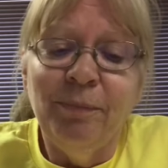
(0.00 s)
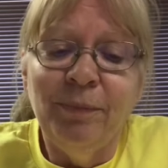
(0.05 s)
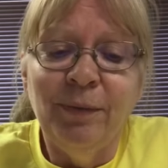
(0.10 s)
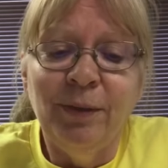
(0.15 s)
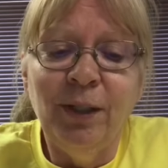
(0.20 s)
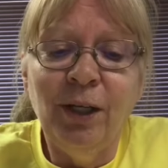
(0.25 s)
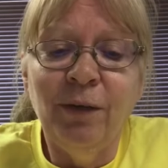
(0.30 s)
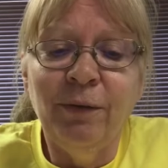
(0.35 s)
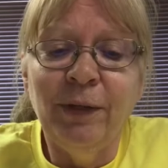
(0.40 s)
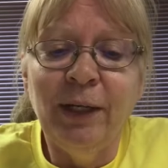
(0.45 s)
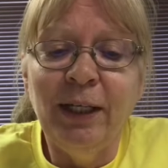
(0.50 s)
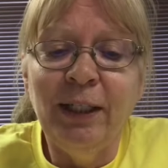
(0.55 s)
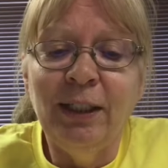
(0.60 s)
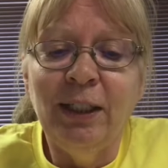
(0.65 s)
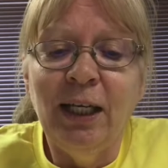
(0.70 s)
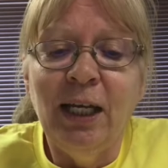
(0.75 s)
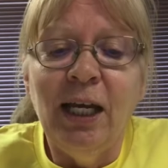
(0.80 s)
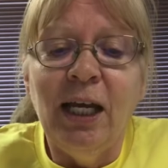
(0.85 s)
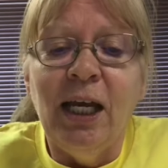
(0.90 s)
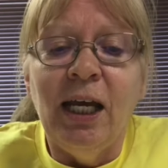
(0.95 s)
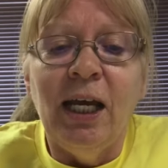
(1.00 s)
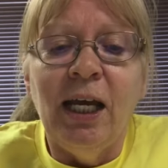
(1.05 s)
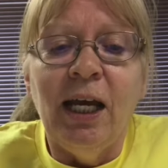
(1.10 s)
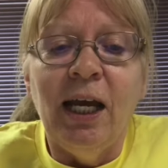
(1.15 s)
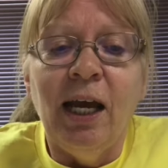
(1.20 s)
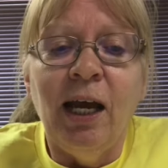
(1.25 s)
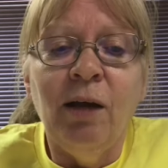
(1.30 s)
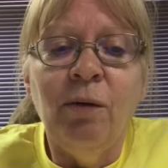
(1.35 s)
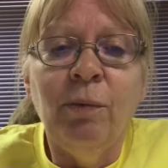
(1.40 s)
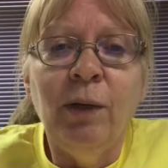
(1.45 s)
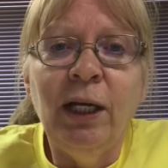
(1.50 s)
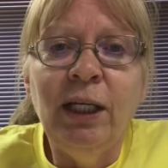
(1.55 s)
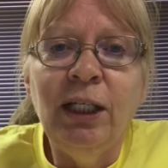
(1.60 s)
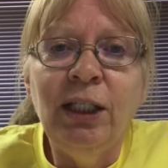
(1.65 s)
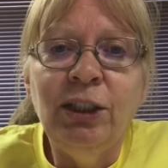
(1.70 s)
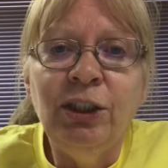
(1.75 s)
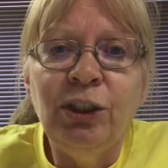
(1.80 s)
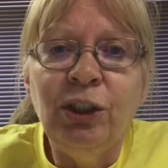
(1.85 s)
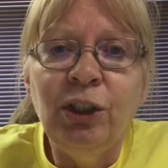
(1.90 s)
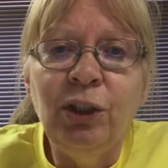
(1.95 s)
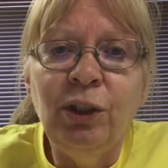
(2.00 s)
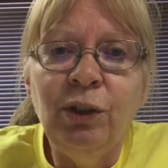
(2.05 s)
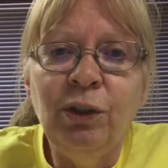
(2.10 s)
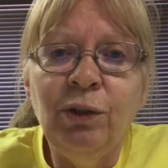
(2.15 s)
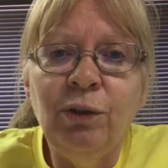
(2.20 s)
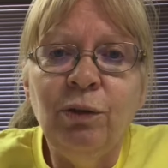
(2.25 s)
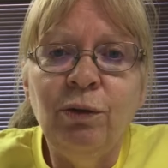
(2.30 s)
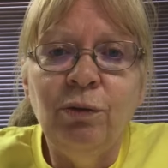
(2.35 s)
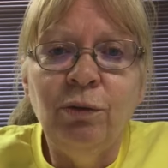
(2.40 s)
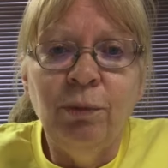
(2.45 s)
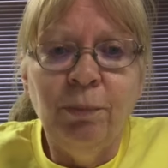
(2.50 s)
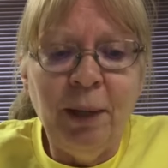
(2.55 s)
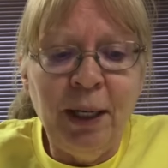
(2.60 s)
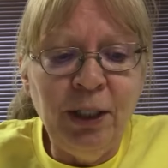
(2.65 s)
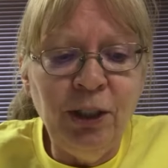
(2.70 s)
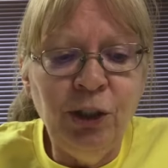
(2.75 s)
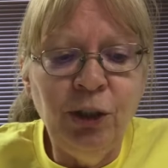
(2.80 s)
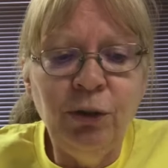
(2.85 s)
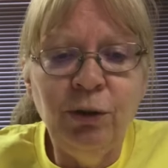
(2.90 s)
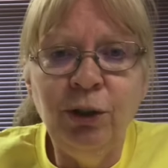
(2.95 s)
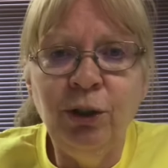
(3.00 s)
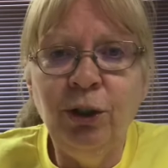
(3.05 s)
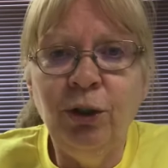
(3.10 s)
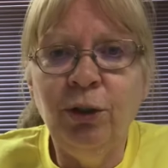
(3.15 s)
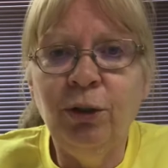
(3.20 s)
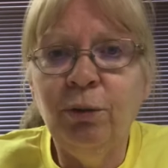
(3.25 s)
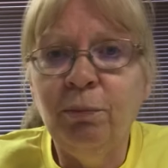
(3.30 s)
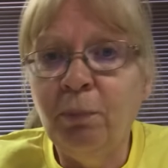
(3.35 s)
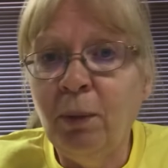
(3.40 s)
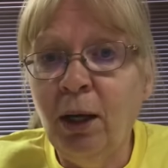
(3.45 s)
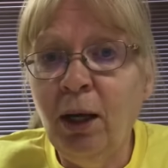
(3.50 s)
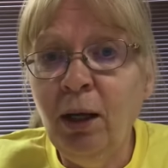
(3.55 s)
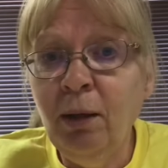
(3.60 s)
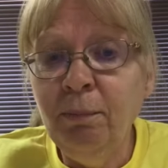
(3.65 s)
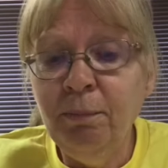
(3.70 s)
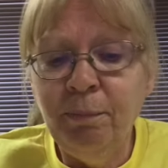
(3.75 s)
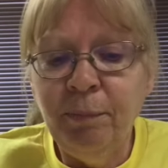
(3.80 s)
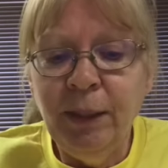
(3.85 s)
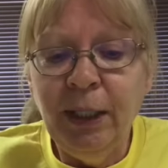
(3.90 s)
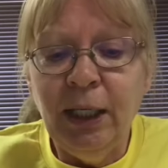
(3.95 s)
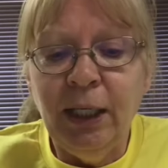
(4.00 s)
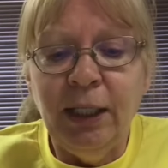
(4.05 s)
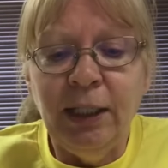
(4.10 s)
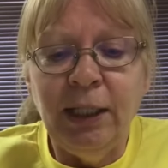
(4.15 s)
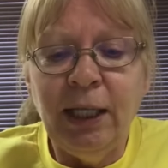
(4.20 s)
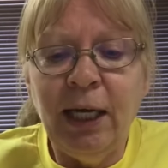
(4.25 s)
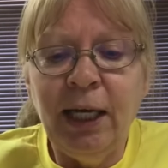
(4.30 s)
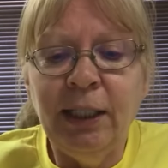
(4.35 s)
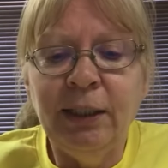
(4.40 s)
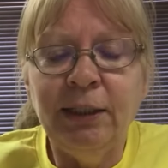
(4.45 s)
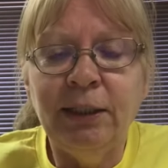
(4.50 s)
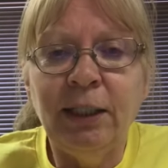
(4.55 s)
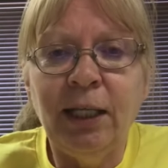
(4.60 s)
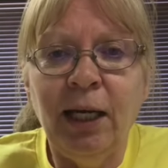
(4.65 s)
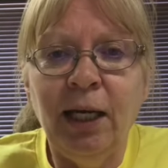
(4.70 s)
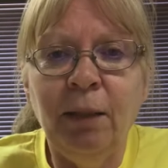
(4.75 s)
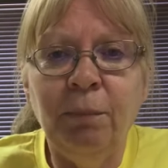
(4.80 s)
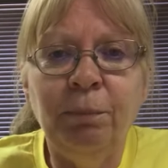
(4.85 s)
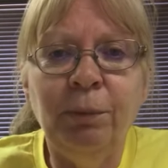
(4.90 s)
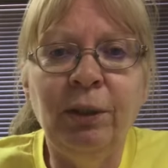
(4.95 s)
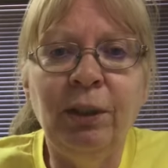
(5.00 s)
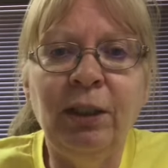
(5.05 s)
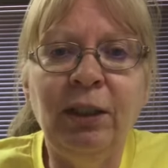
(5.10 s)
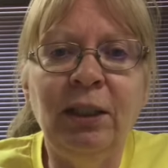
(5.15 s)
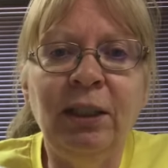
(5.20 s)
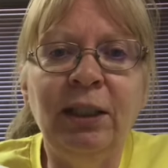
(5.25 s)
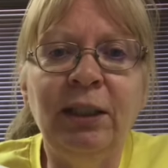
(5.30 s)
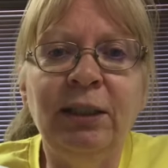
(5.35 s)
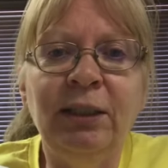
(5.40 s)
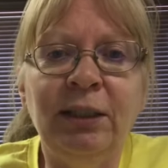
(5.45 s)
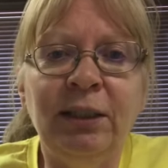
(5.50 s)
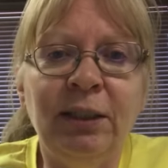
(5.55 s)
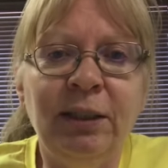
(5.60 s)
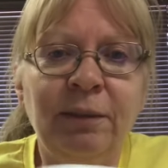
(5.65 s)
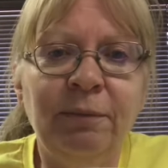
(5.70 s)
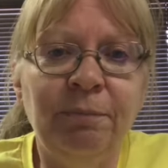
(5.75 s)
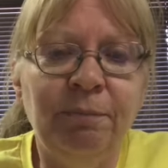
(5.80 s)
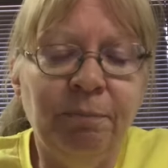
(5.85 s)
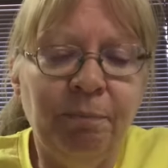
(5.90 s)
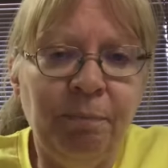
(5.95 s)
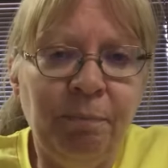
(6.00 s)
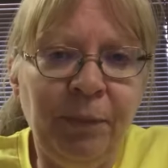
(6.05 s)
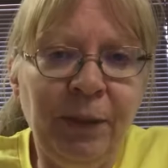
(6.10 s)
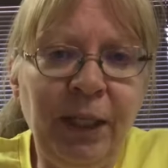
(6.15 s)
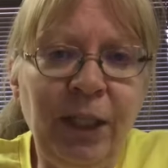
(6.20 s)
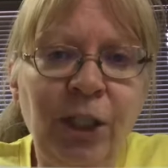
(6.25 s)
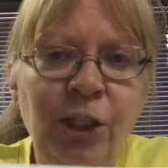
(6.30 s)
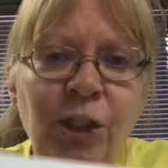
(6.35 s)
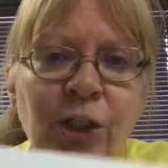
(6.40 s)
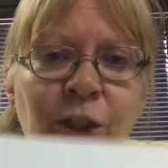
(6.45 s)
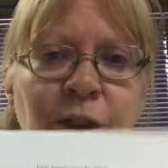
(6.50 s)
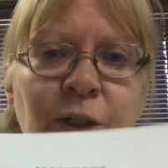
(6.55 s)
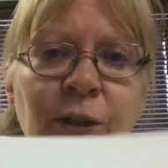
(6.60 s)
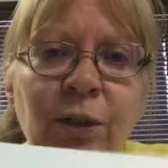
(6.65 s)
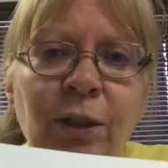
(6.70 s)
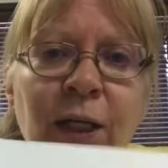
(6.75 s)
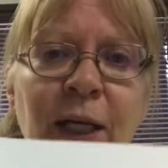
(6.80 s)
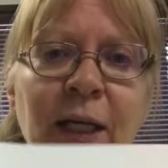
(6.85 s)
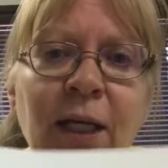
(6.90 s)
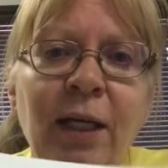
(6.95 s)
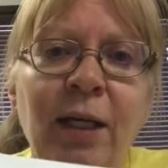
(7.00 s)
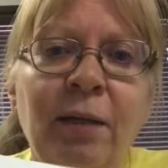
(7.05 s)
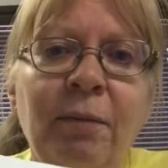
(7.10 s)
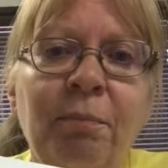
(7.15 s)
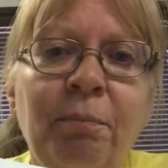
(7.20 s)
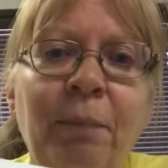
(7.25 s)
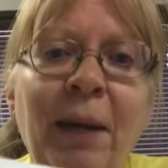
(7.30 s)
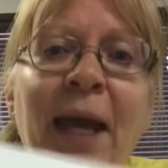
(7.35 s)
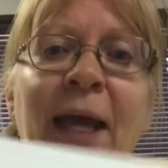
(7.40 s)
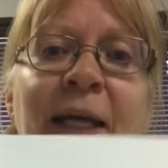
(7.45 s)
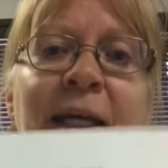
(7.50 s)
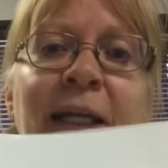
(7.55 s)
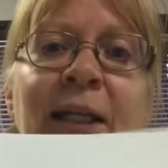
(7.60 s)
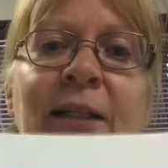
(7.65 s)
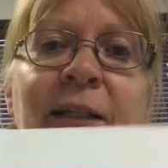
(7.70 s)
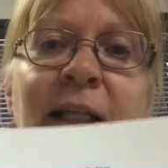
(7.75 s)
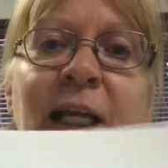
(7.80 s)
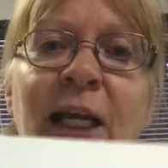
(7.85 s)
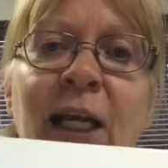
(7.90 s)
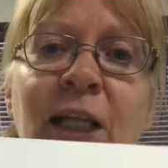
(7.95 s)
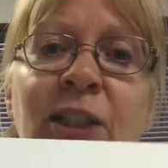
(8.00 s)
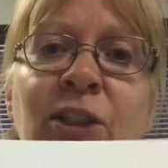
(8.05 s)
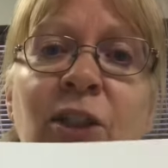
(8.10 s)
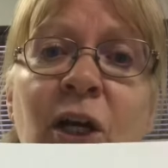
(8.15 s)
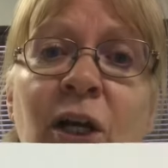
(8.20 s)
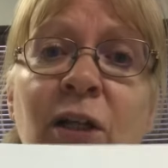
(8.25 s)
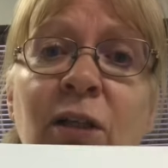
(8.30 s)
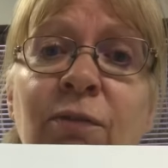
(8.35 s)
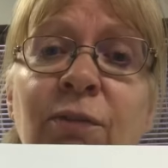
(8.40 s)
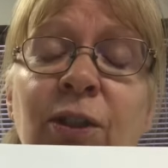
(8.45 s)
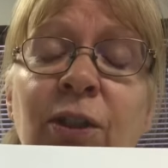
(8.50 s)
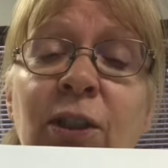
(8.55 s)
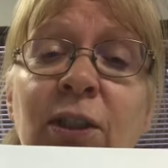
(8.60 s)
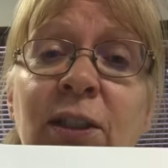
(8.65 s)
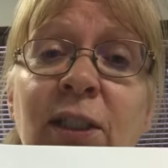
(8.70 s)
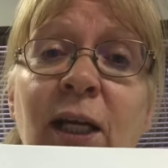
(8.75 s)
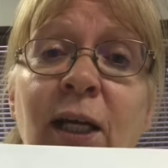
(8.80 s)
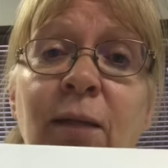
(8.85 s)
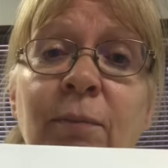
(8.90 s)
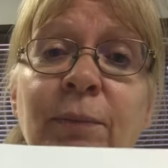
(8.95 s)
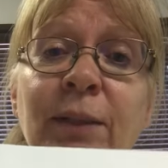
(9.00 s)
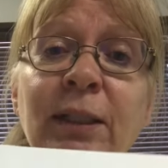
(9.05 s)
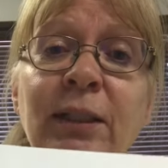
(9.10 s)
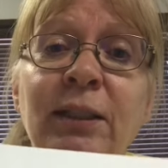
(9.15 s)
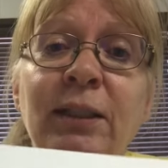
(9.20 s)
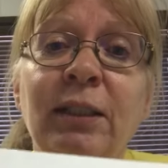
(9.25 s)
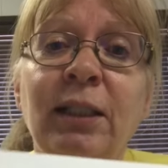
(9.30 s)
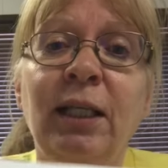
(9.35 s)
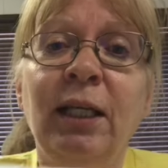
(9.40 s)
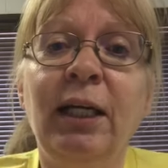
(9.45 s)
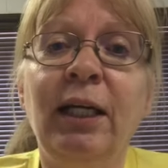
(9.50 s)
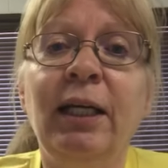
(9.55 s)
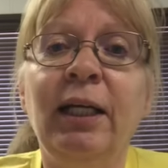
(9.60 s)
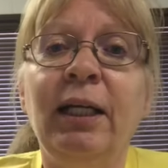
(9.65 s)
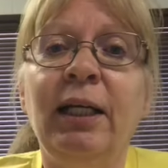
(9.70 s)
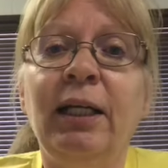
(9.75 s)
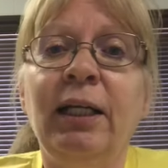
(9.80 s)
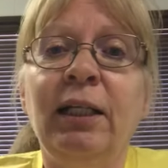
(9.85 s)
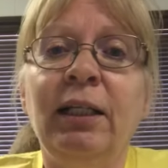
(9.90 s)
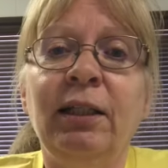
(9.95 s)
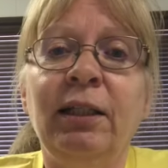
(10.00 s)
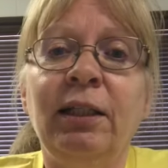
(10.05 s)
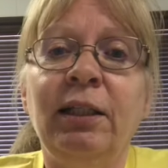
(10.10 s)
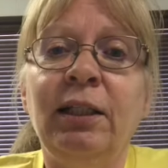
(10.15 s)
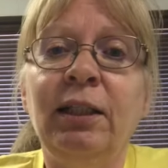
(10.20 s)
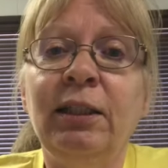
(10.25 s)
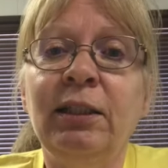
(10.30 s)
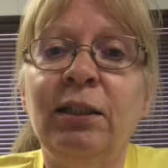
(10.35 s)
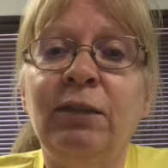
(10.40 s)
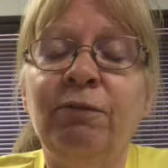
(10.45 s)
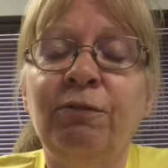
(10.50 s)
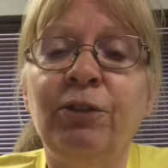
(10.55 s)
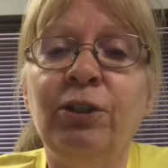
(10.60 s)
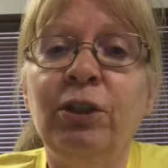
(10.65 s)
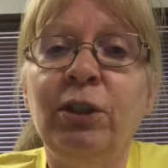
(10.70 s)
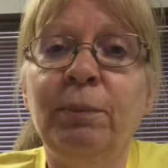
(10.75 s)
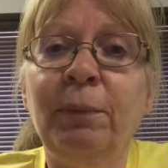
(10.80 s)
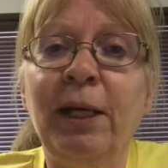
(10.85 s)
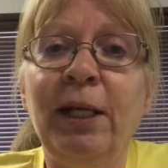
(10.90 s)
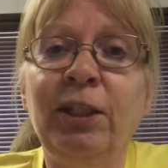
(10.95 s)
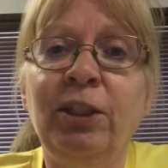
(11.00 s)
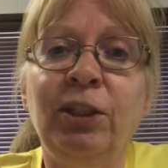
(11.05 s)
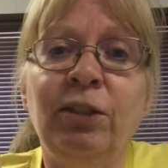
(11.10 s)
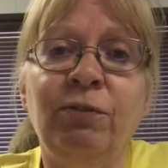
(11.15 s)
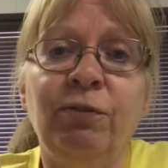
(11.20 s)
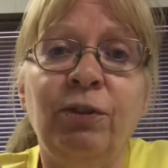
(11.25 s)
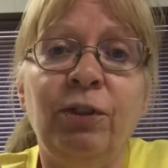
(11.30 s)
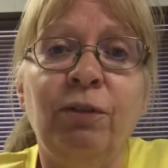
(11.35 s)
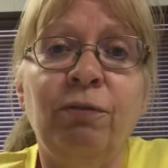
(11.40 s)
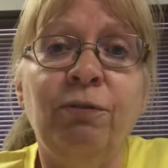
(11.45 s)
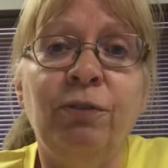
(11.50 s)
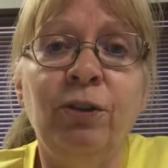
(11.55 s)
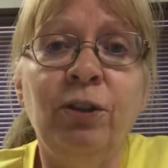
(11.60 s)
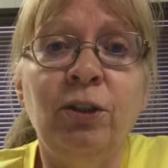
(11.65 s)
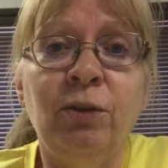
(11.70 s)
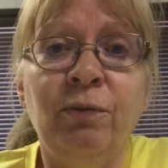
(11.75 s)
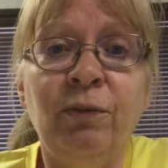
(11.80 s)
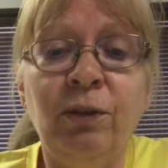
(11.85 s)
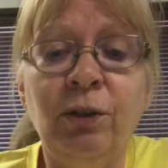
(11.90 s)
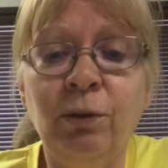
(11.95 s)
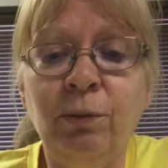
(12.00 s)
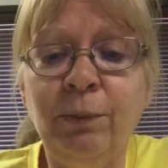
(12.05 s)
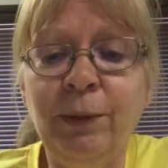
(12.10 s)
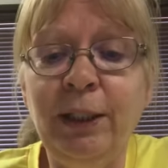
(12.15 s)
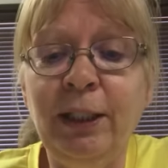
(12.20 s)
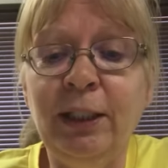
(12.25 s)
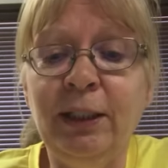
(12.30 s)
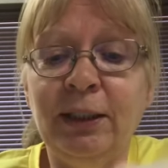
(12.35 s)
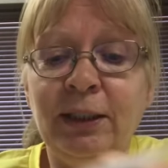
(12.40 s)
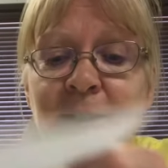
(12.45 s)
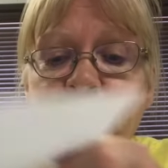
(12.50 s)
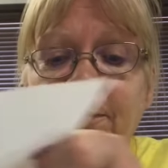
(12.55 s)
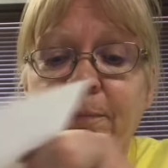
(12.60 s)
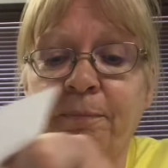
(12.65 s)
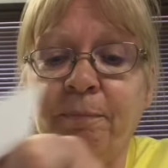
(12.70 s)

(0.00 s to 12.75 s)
all right. I wanted to remind you and your mom that I put a list in your packet that has all of your assignments. This first page is for the first 4 weeks,